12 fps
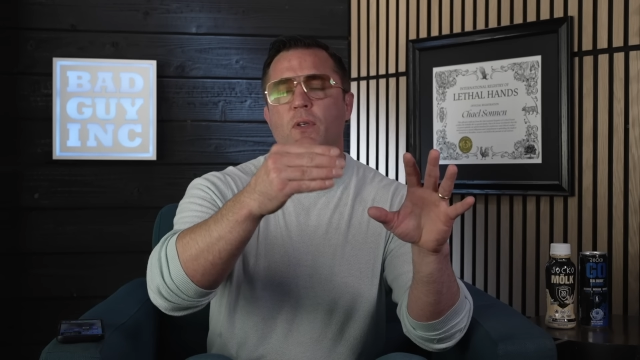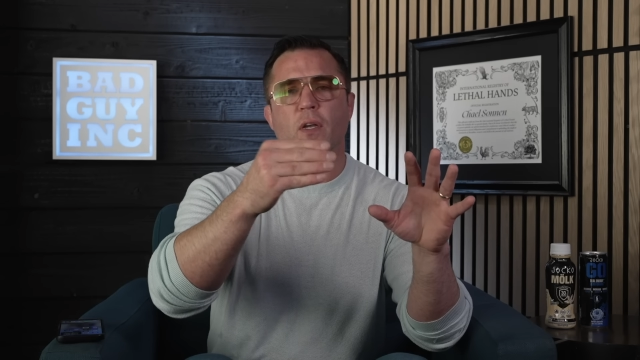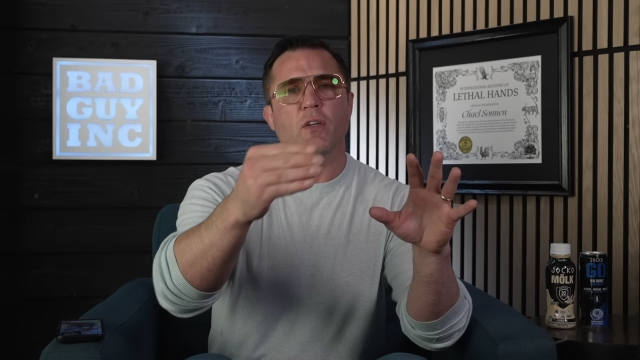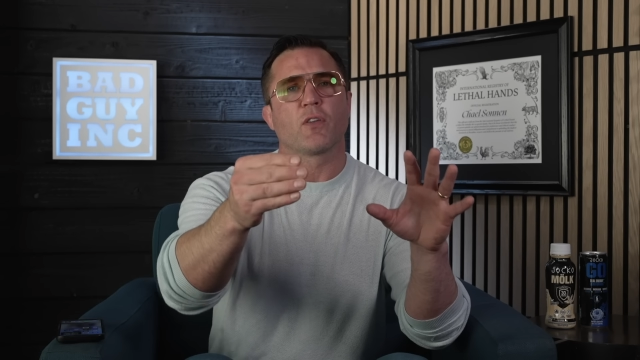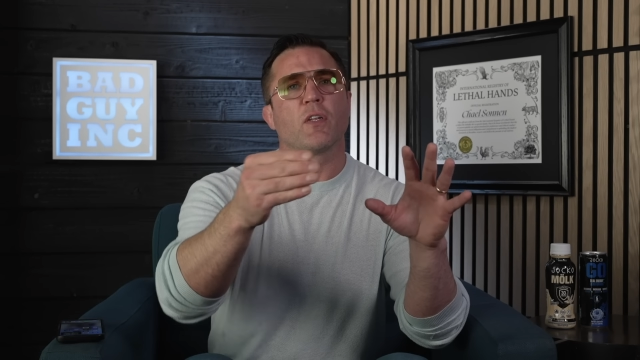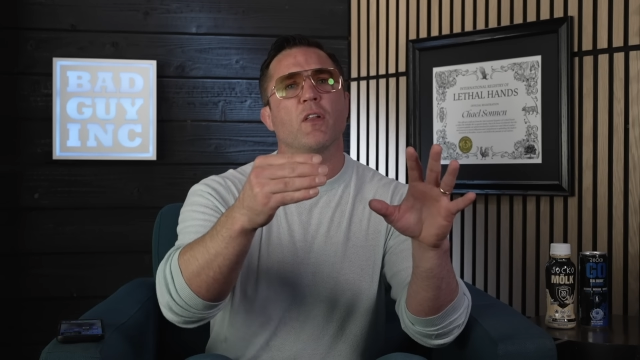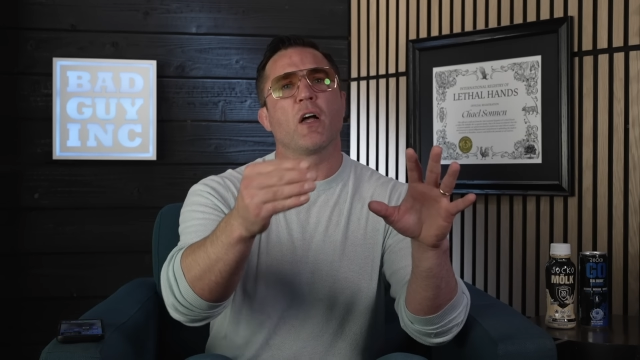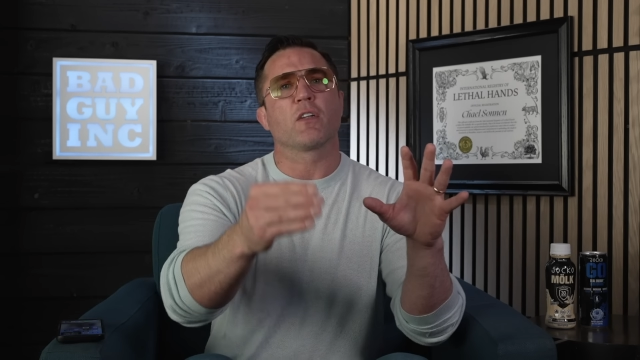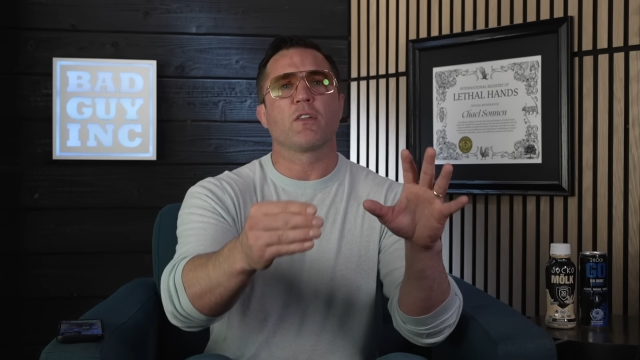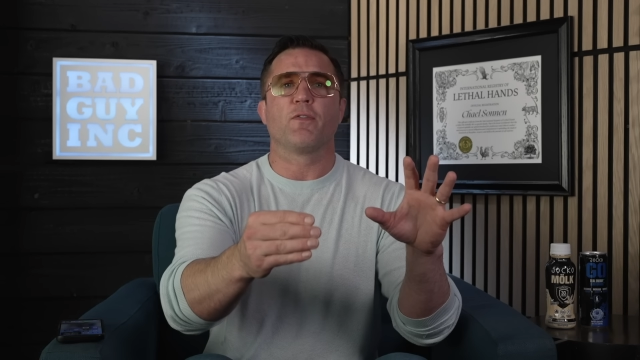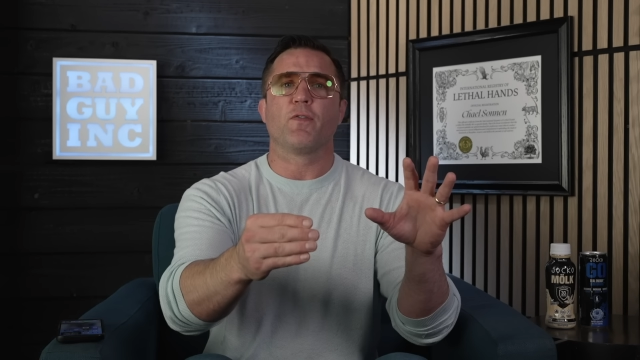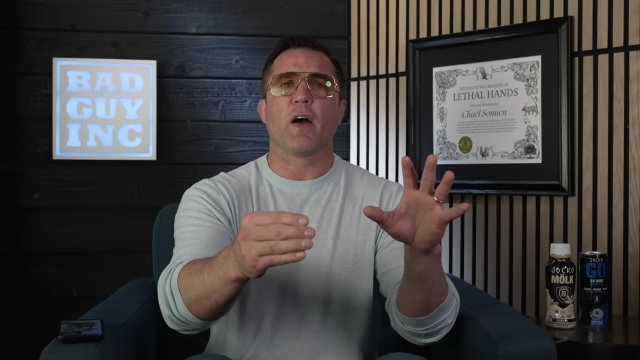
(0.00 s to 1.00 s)
Dustin
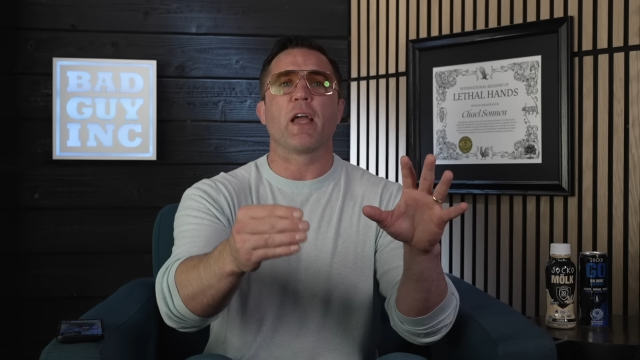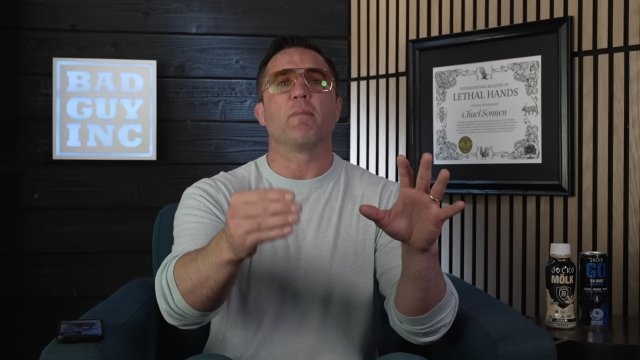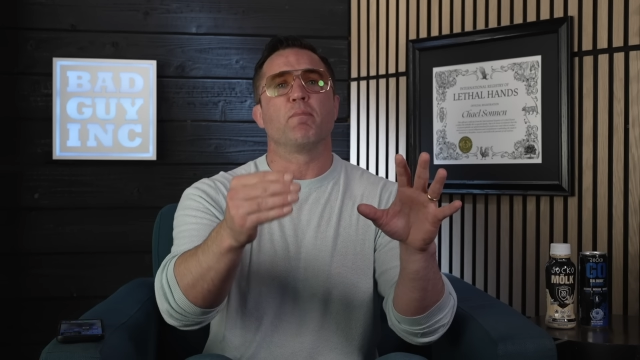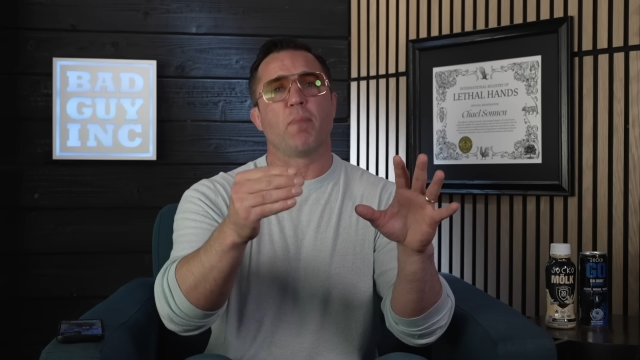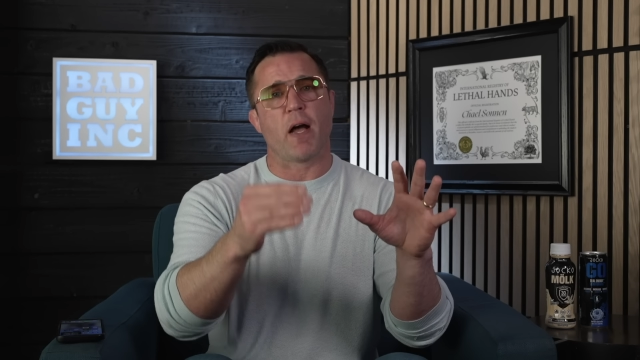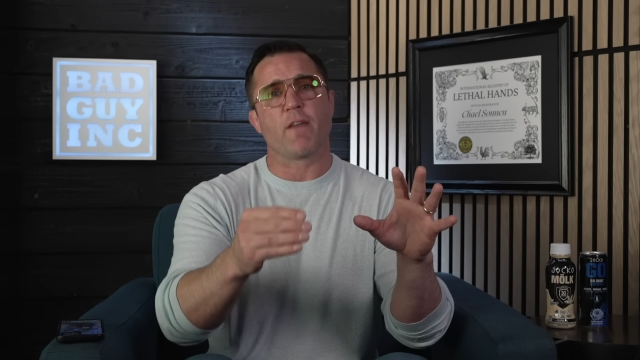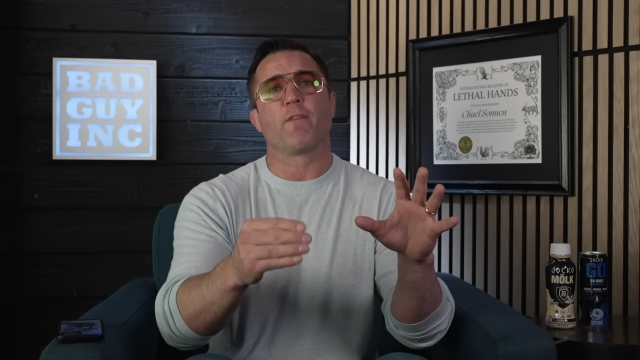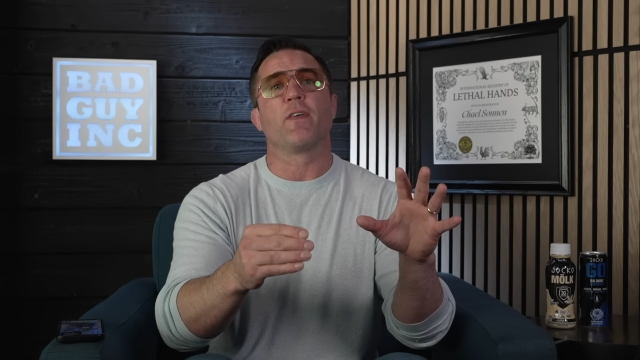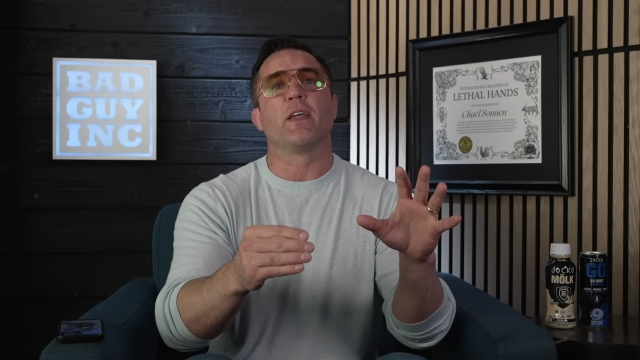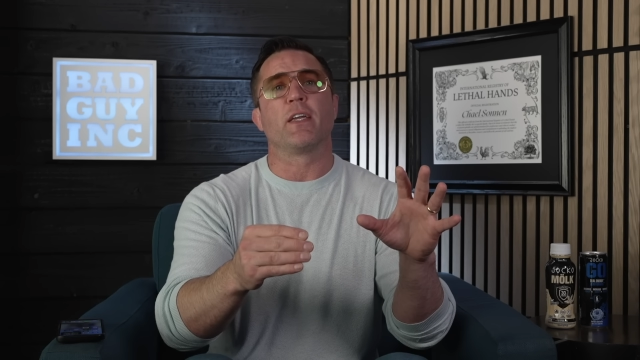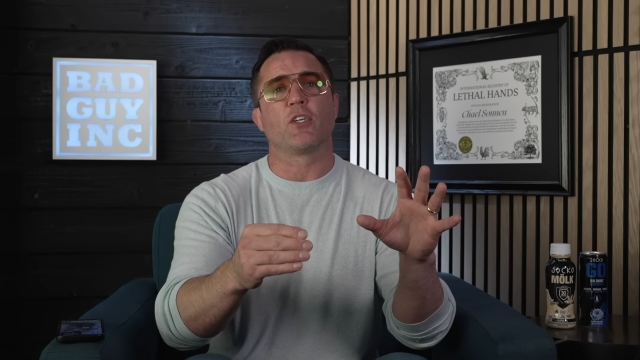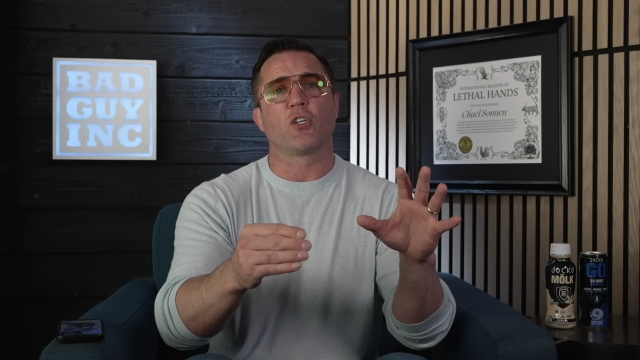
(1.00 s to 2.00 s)
lost the fight by
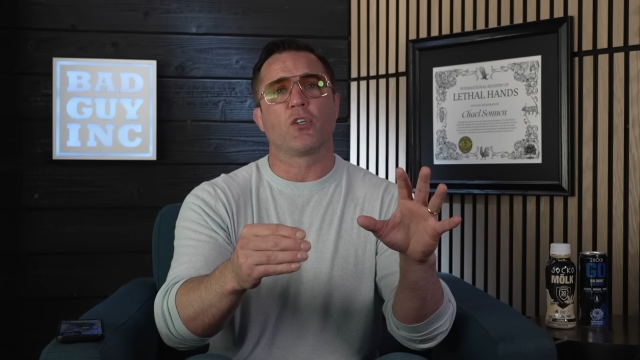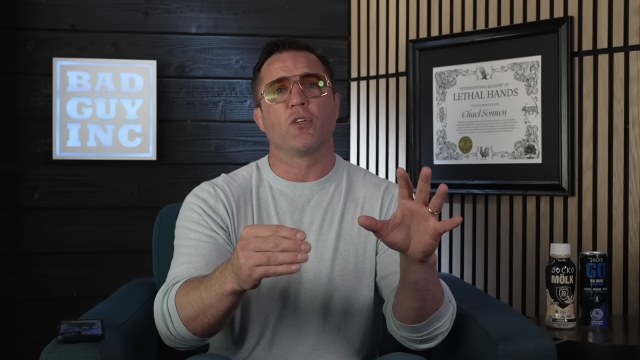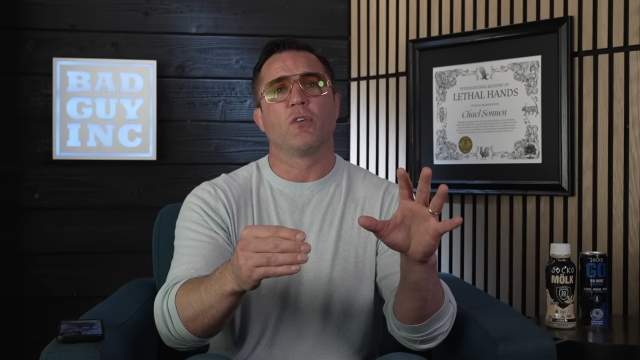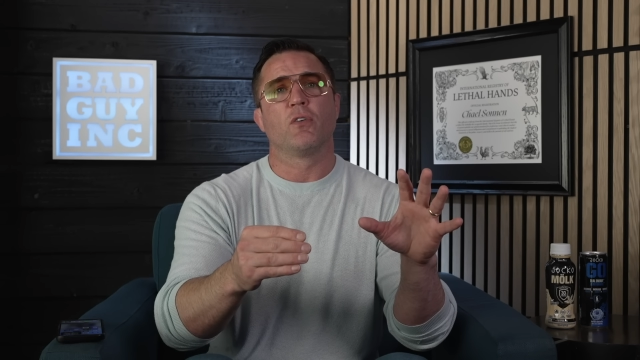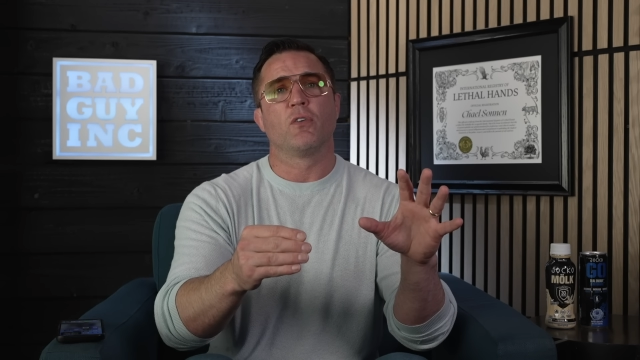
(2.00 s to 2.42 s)
finish